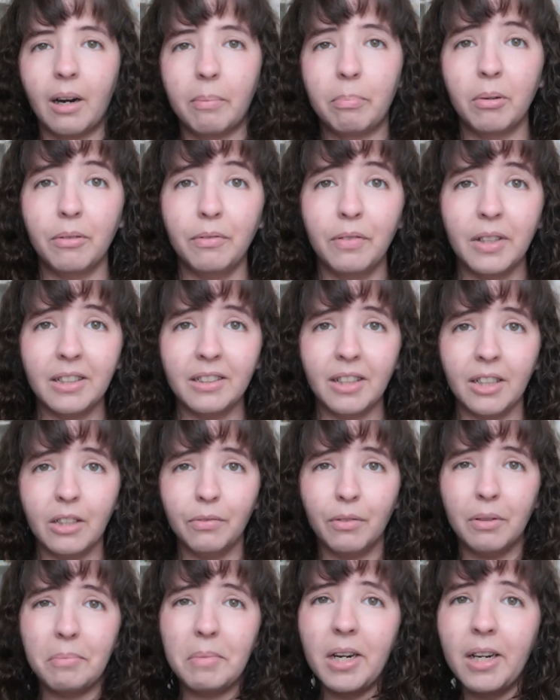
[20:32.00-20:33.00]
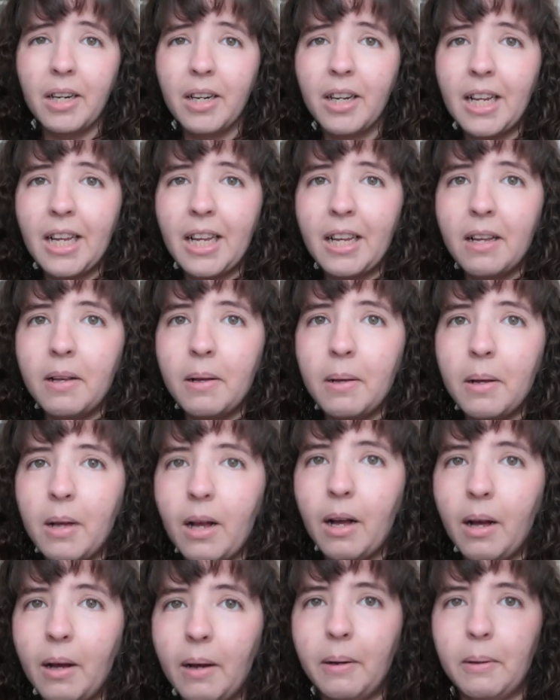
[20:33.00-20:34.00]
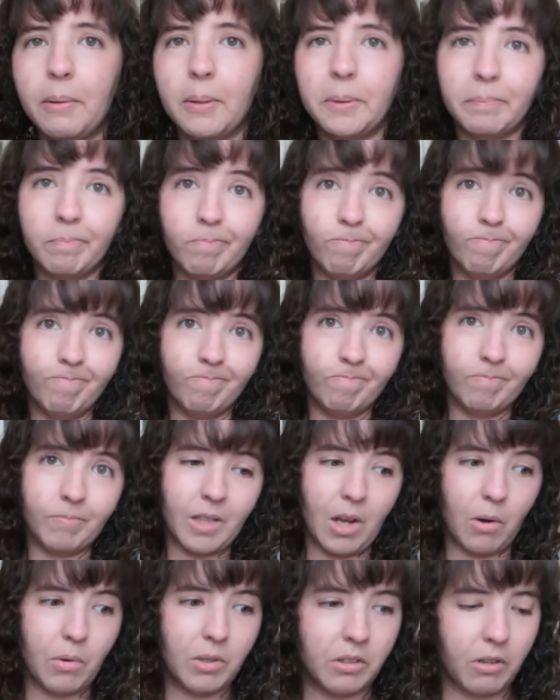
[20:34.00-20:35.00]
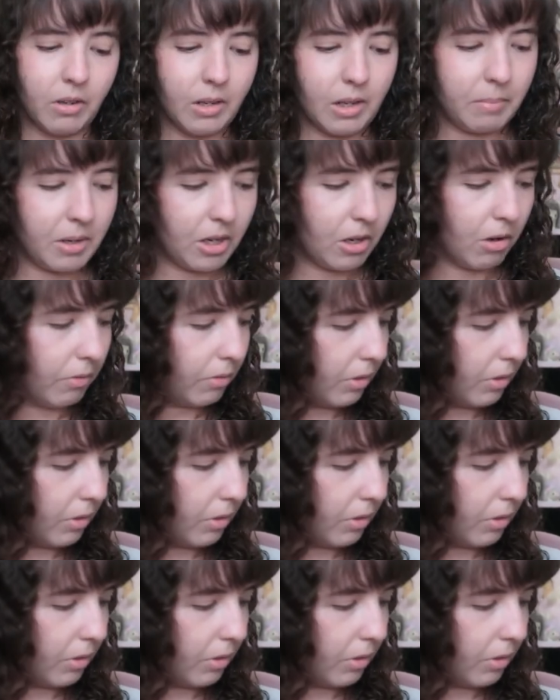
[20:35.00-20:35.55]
a perfect size for me. Now it's gonna be a